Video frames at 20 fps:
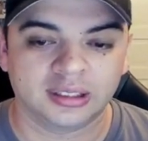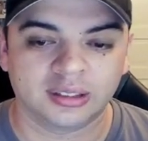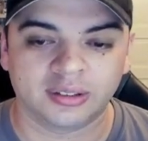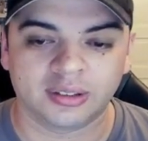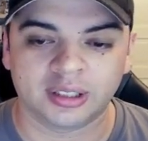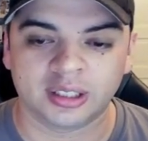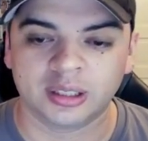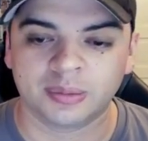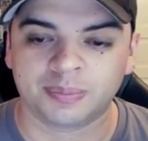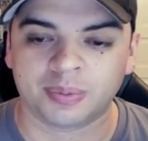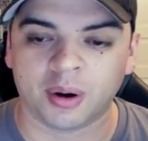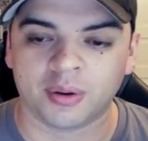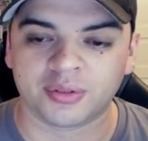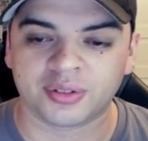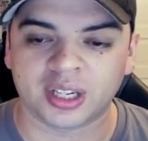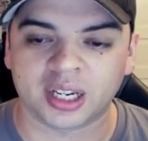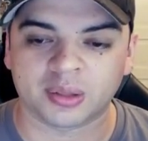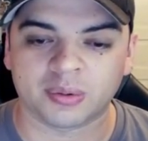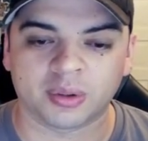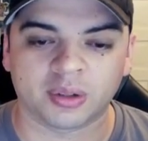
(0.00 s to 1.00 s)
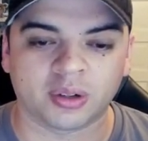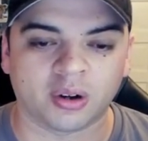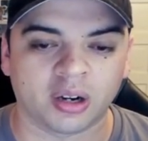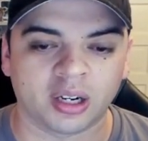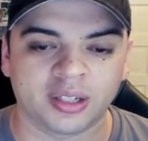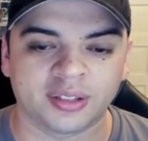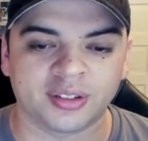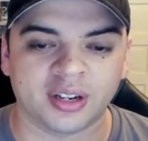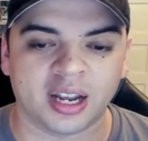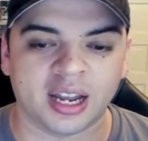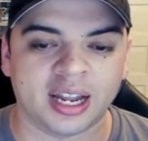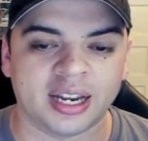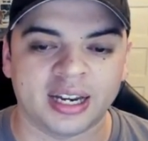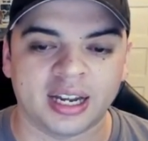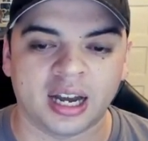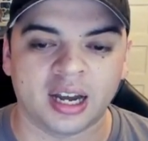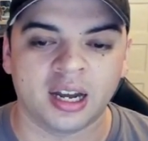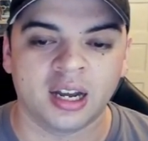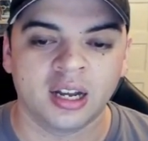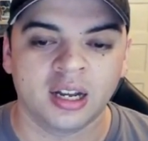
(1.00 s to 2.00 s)
You both select one card each, and
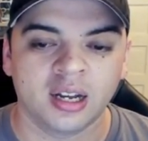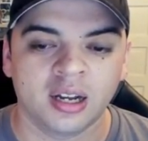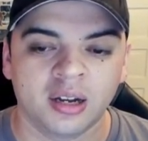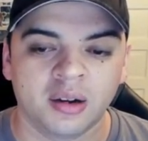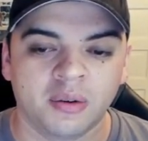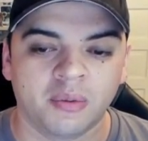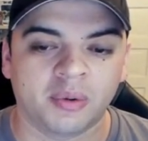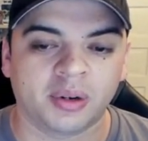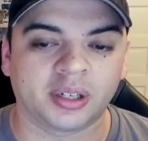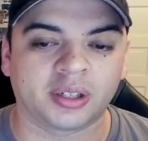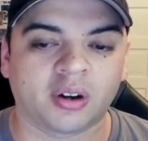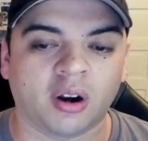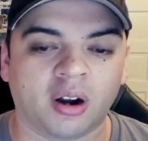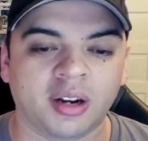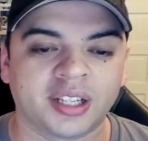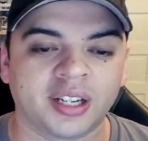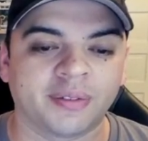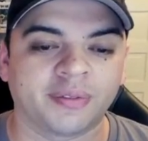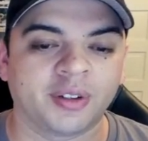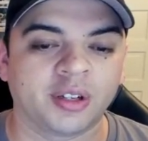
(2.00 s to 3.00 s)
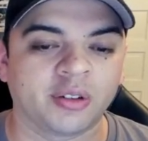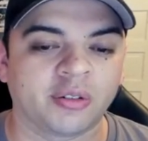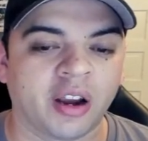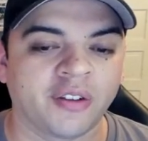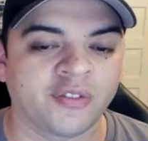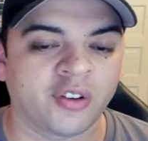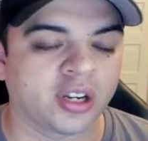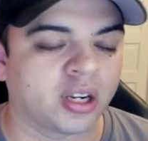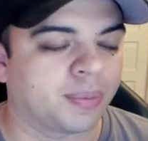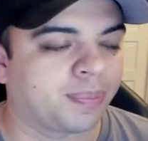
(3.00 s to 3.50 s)
when a card's sent to the graveyard,